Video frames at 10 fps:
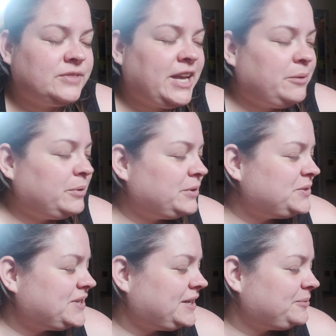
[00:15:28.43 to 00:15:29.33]
okay, what were you
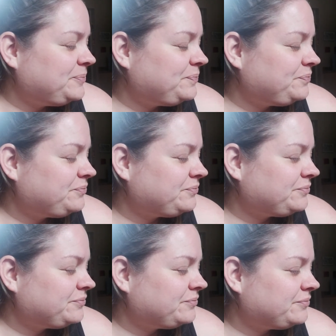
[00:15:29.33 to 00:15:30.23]
saying?
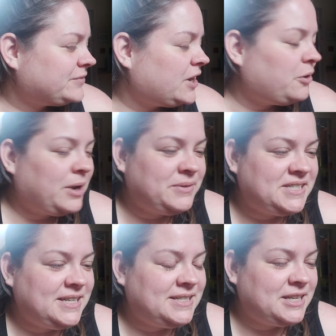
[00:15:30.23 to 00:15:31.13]
Oh, I was
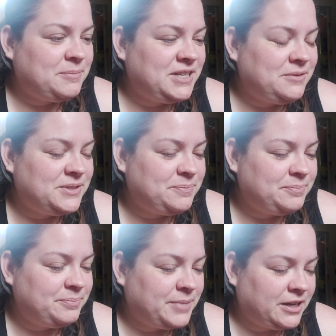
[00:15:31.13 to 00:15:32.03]
teasing him and he was
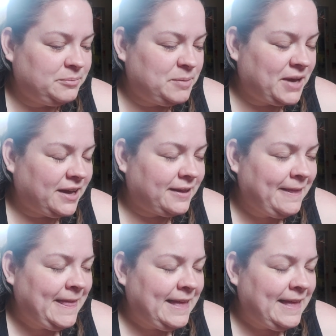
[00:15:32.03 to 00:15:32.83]
bugging me back.